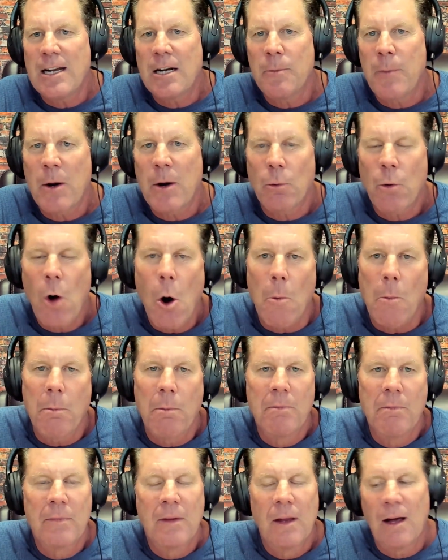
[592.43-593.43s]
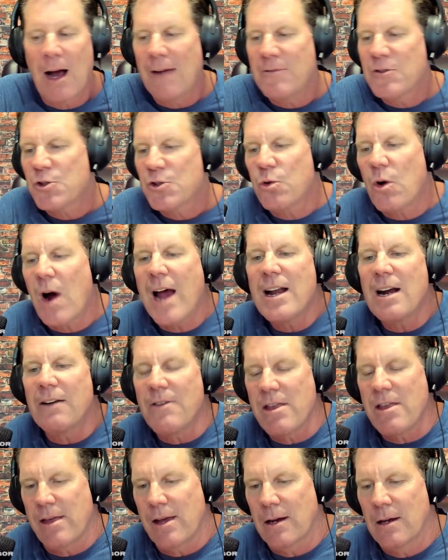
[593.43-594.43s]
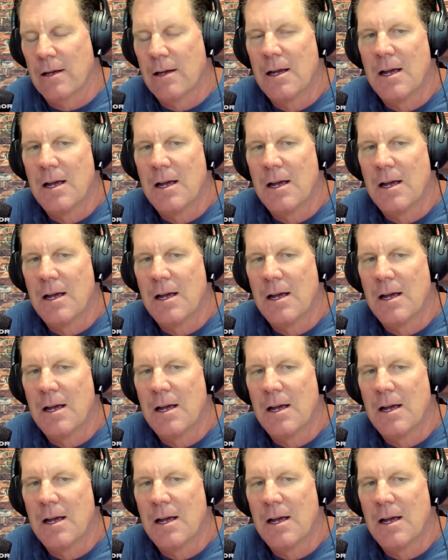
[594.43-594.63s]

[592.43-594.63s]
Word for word: end of my rope. I've tried everything.